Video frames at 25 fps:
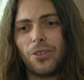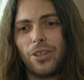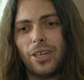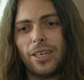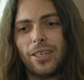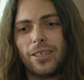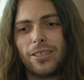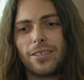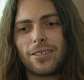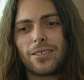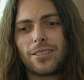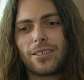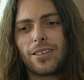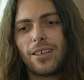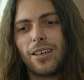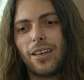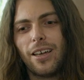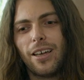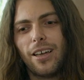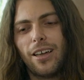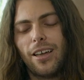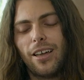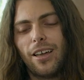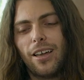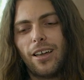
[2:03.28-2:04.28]
things.
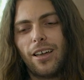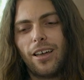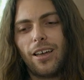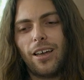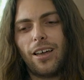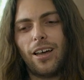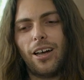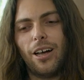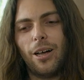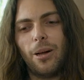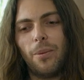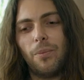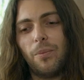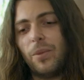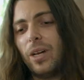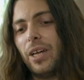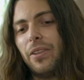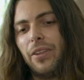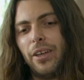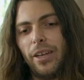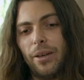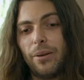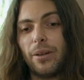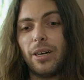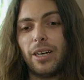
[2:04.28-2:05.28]
And
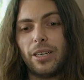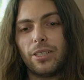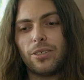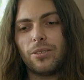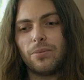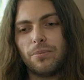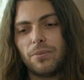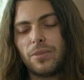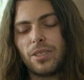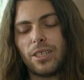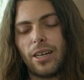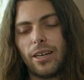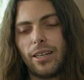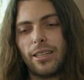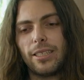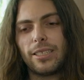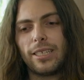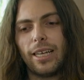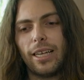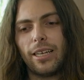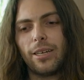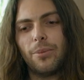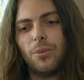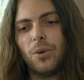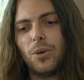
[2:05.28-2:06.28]
then I started to
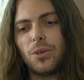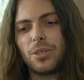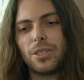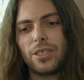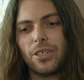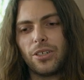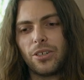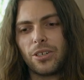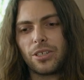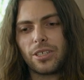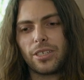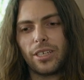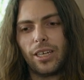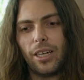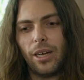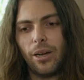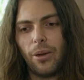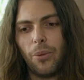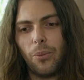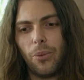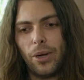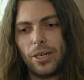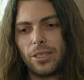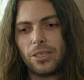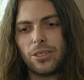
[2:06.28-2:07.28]
take it more seriously
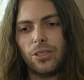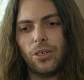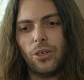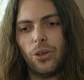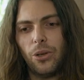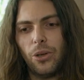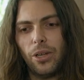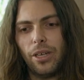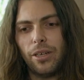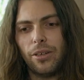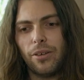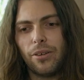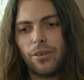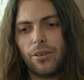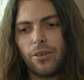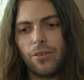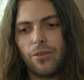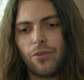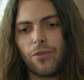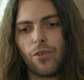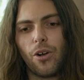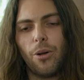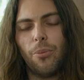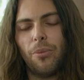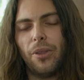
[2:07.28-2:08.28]
and went to uni
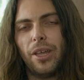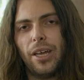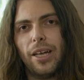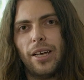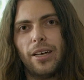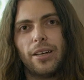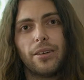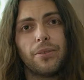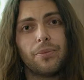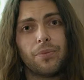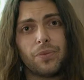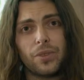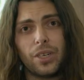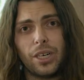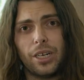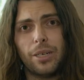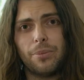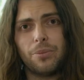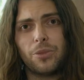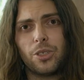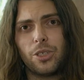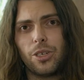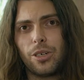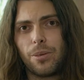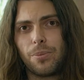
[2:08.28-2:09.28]
from there
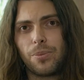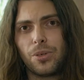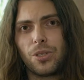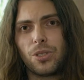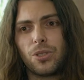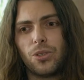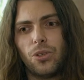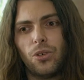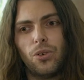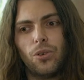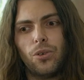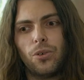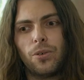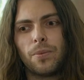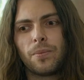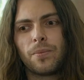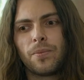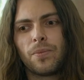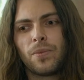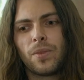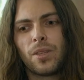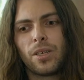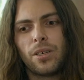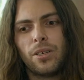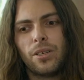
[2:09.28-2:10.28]
to pursue
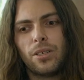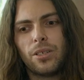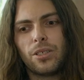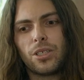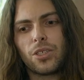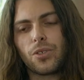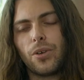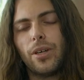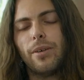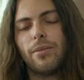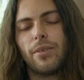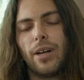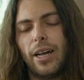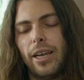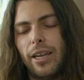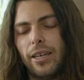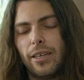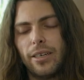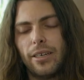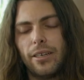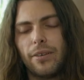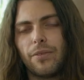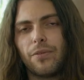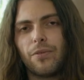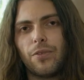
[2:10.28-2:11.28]

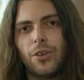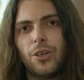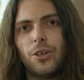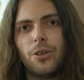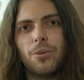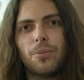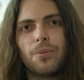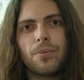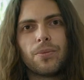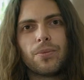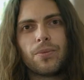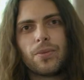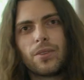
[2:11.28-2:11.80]
screenwriting and film.